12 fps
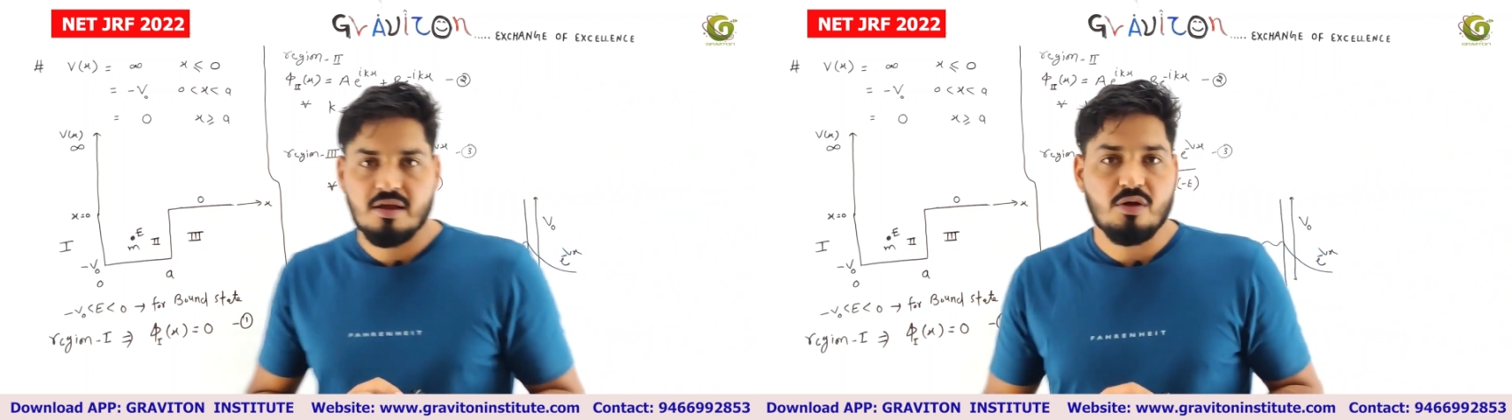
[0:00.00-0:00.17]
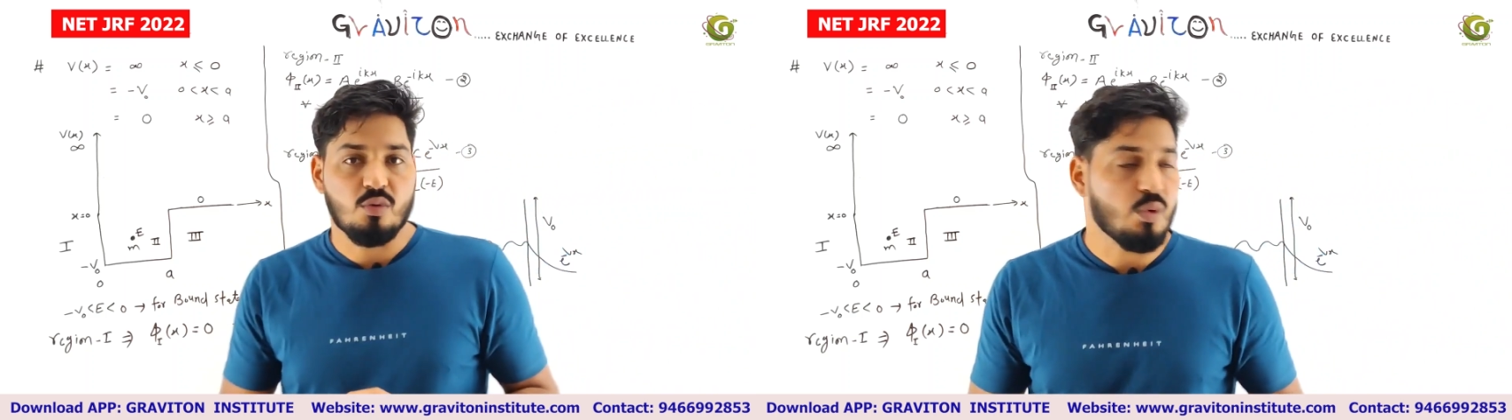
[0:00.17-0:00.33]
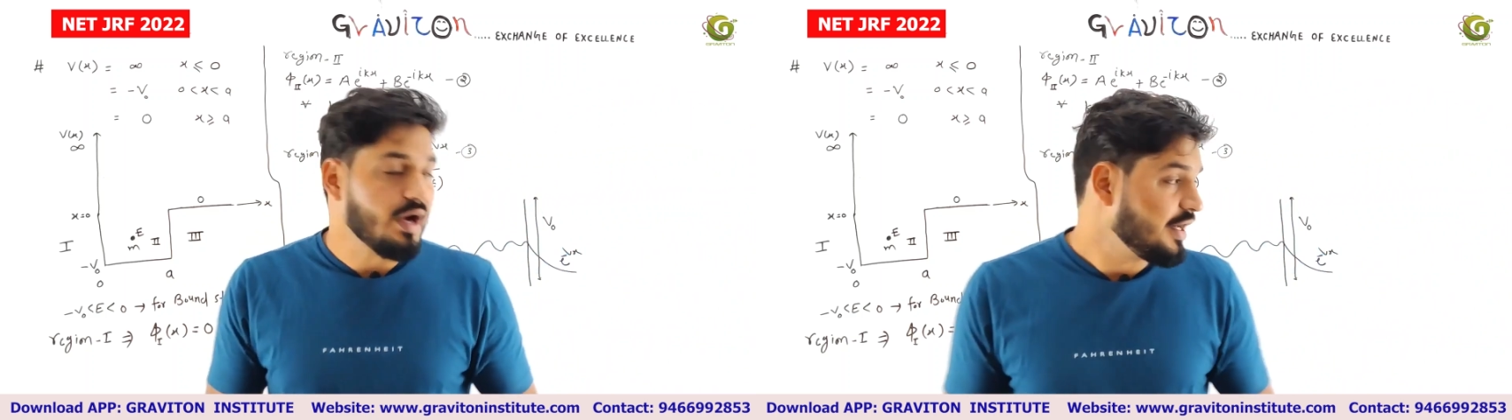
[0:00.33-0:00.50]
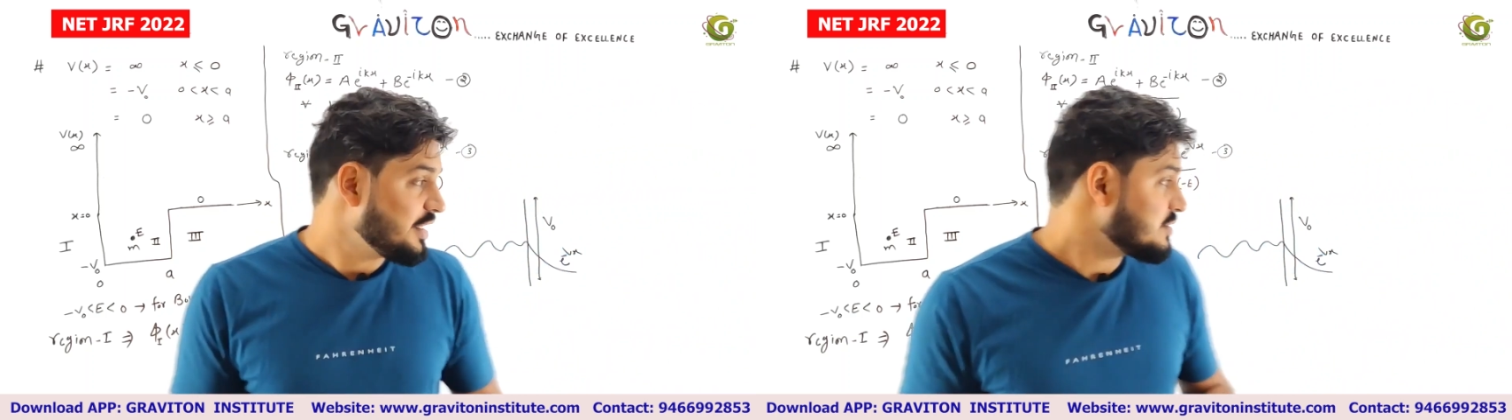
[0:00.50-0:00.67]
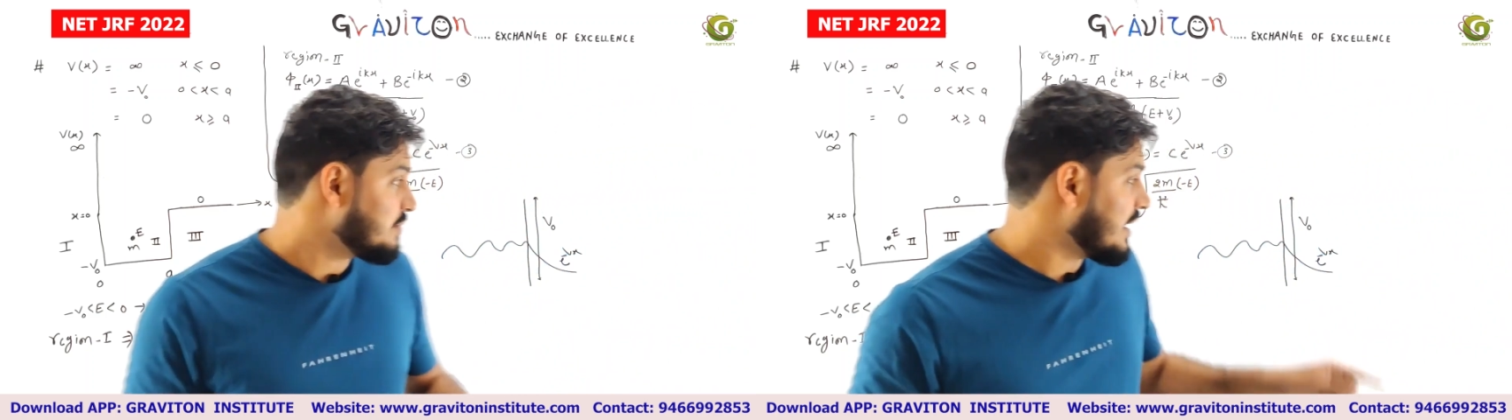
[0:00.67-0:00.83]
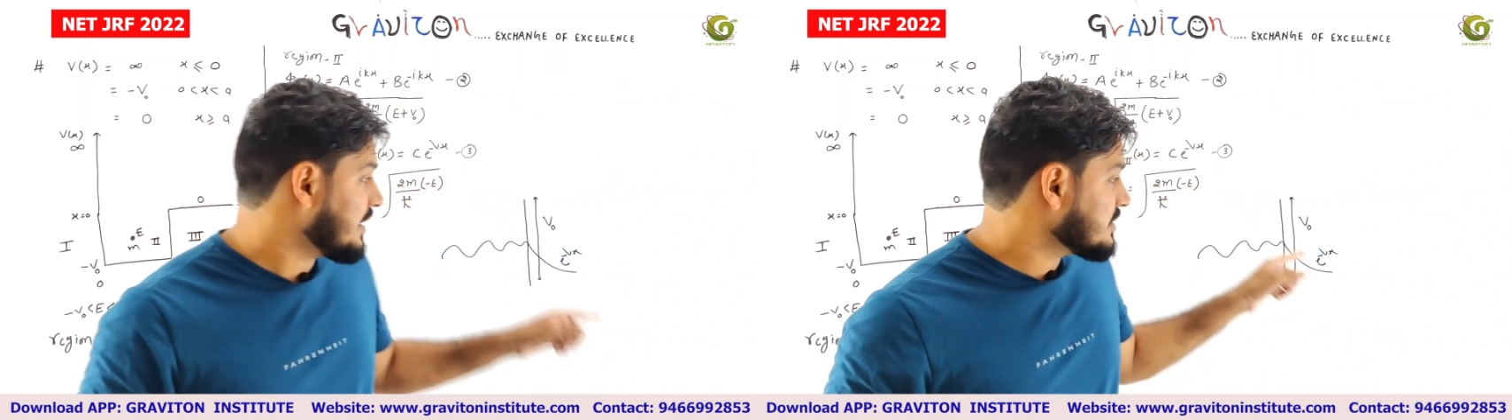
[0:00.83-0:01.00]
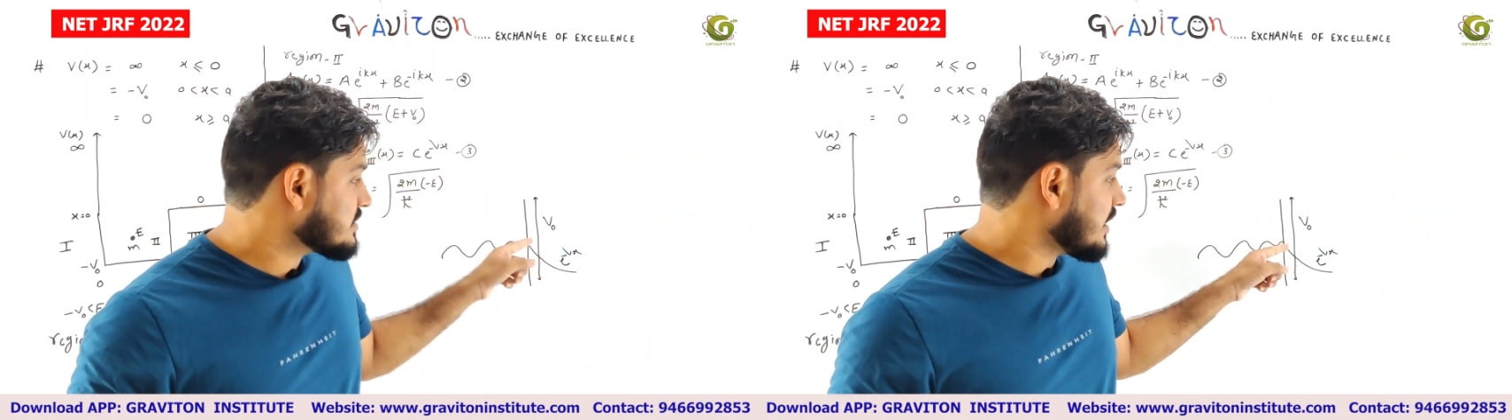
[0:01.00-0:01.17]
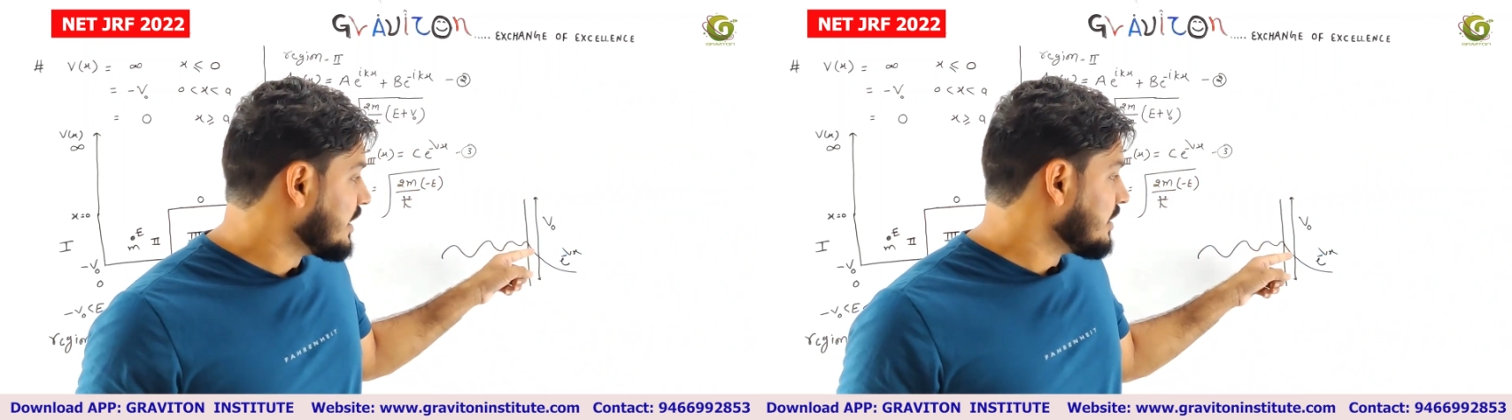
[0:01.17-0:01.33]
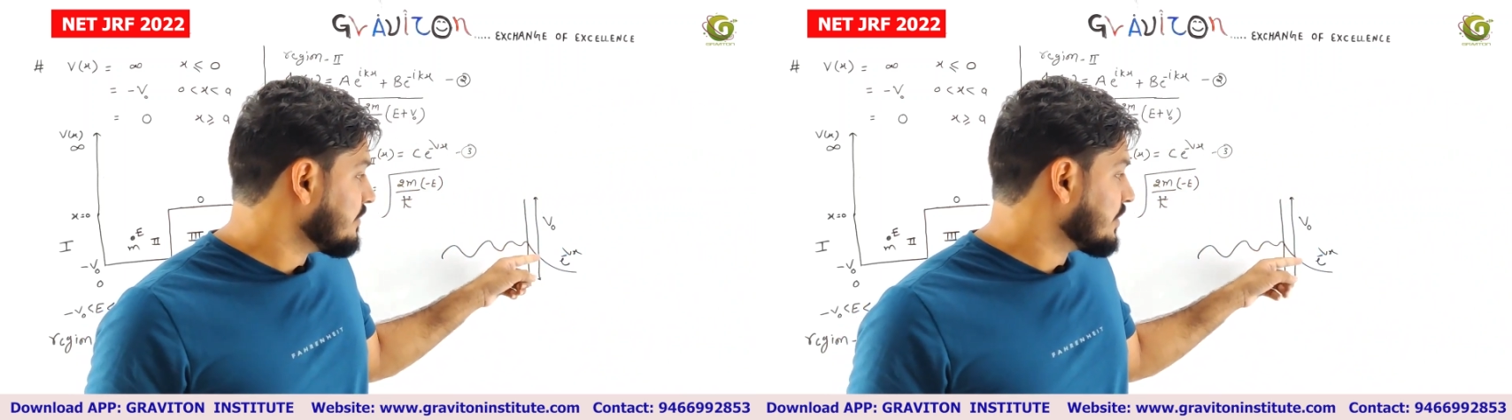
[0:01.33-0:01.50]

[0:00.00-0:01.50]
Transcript: Why it is minus sign?